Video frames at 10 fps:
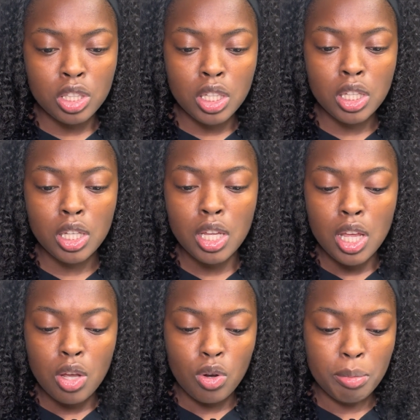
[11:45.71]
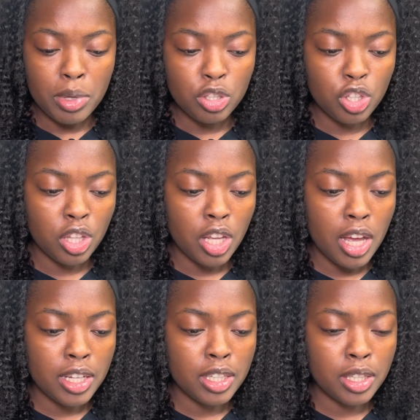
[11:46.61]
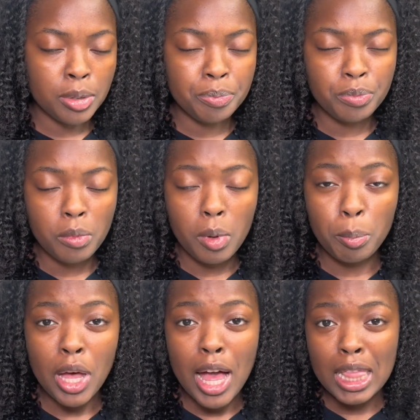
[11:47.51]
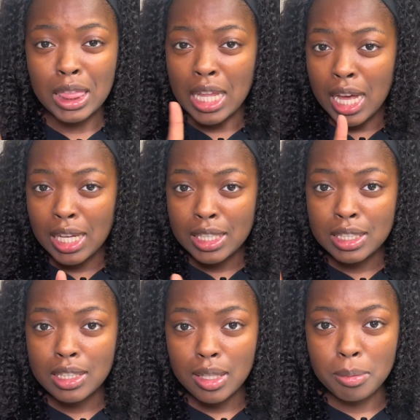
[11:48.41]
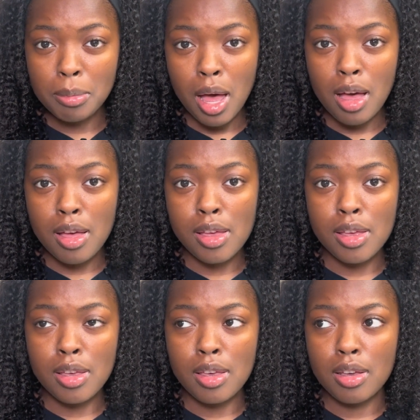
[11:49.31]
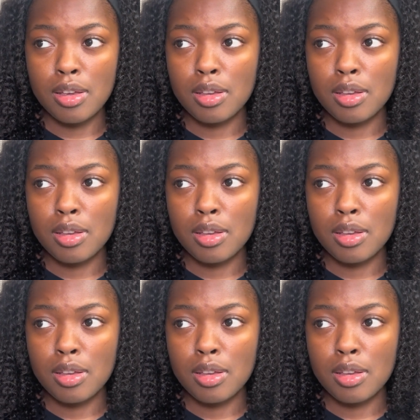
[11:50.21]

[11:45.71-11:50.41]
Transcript: it or mentioned the idea, but I lined my